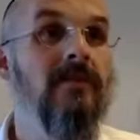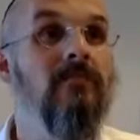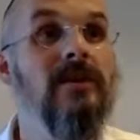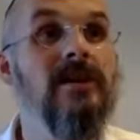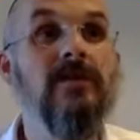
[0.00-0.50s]

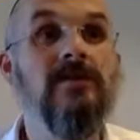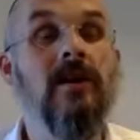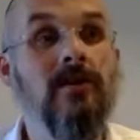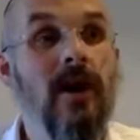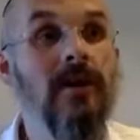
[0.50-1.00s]
Mitzvahs are
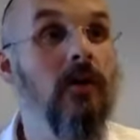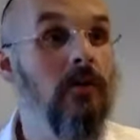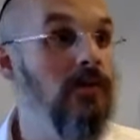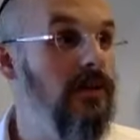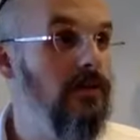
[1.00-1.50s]
not
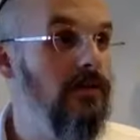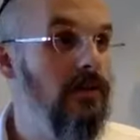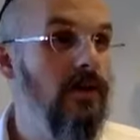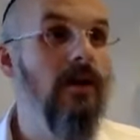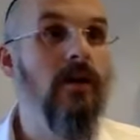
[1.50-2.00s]
only
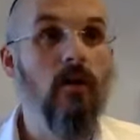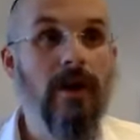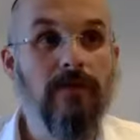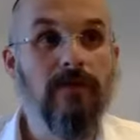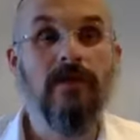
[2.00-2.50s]
a
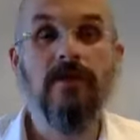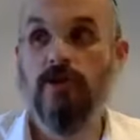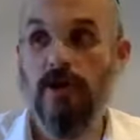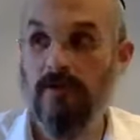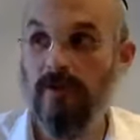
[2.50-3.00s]
way for the
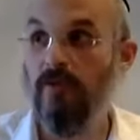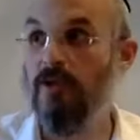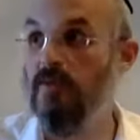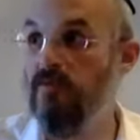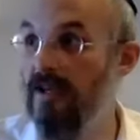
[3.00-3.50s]
neshama to
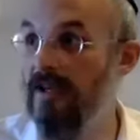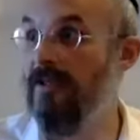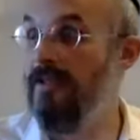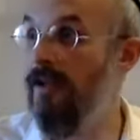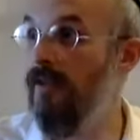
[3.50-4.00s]
express
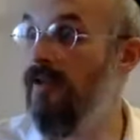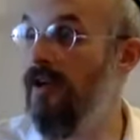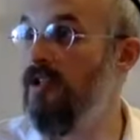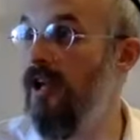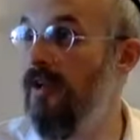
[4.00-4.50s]
its love for
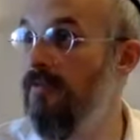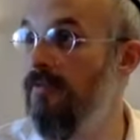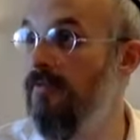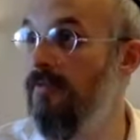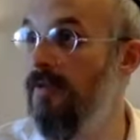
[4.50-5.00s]
Hashem,
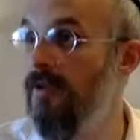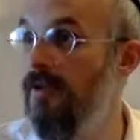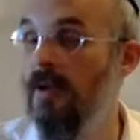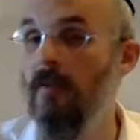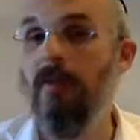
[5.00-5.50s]

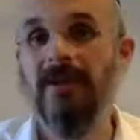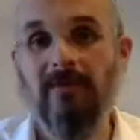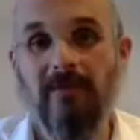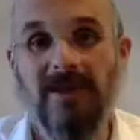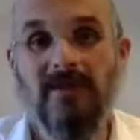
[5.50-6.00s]
but the
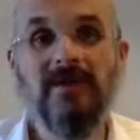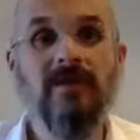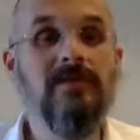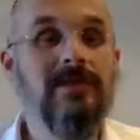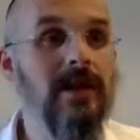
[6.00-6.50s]
mitzvahs
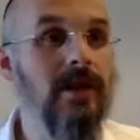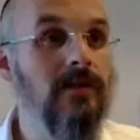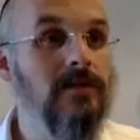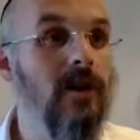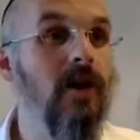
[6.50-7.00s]

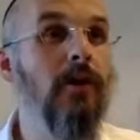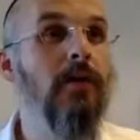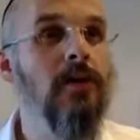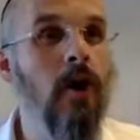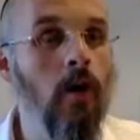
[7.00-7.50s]
themselves are
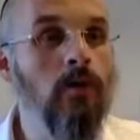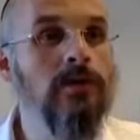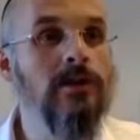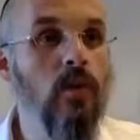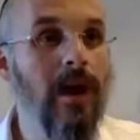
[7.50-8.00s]
the
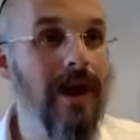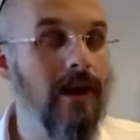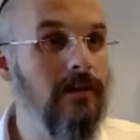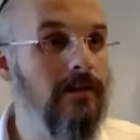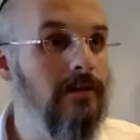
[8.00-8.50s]
only
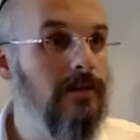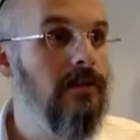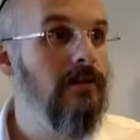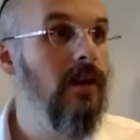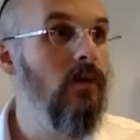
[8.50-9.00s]
way
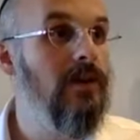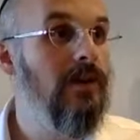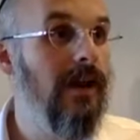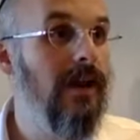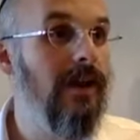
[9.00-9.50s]
that we
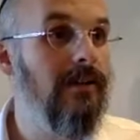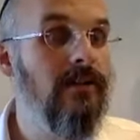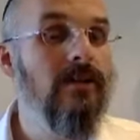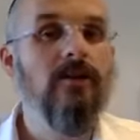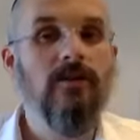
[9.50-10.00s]
can
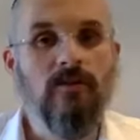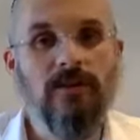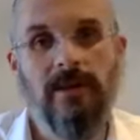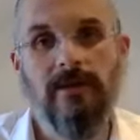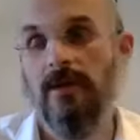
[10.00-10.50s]

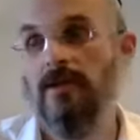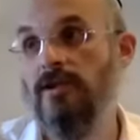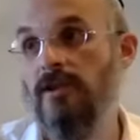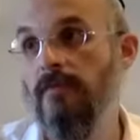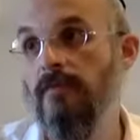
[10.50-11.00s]
relate to Hashem.